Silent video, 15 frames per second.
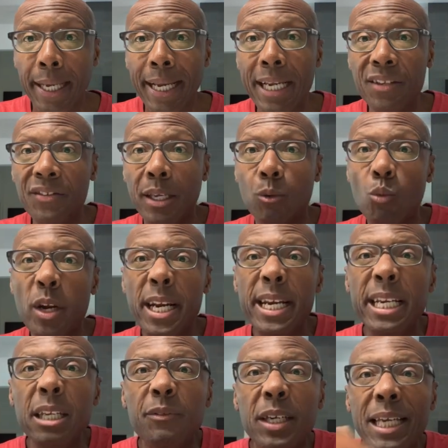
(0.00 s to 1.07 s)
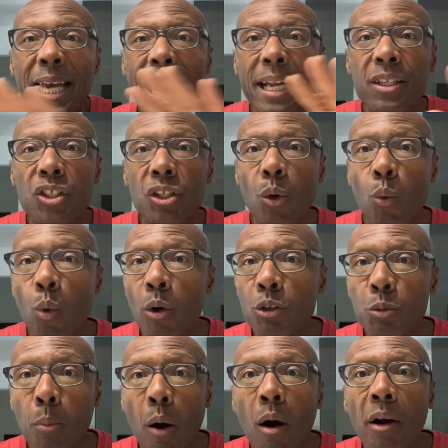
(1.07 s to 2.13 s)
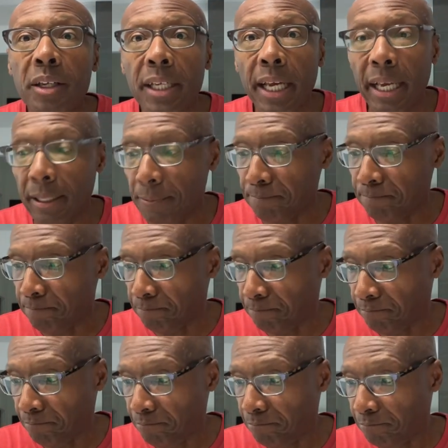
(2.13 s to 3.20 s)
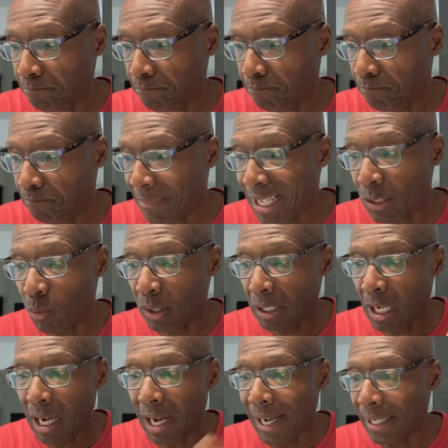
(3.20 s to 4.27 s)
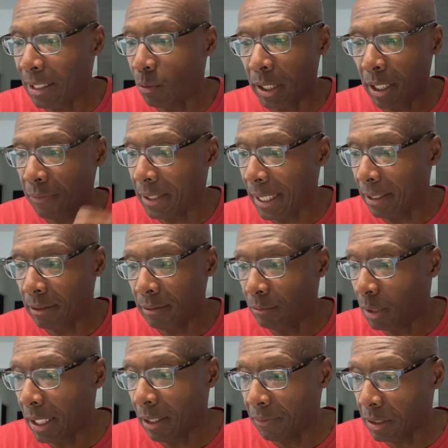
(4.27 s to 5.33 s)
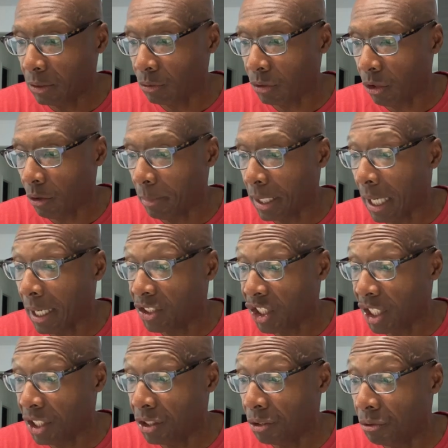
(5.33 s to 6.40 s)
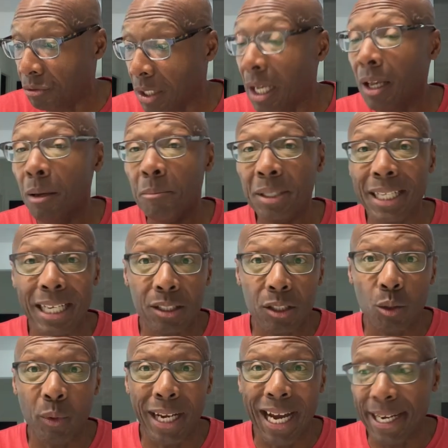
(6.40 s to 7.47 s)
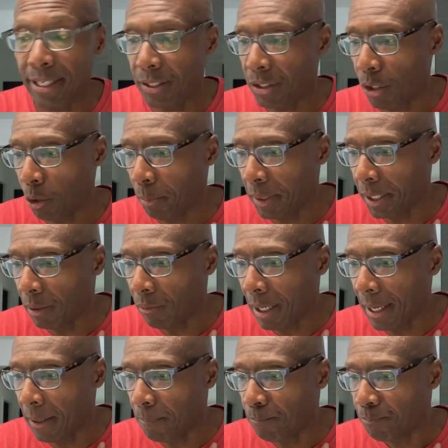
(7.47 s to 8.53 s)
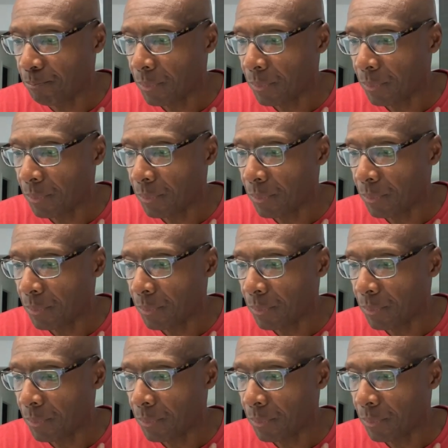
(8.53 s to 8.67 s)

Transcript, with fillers: He said we ain't even gotten to the worst part yet. That's what the hockey, whatever little terminology you use, but that's the way I interpret it, right?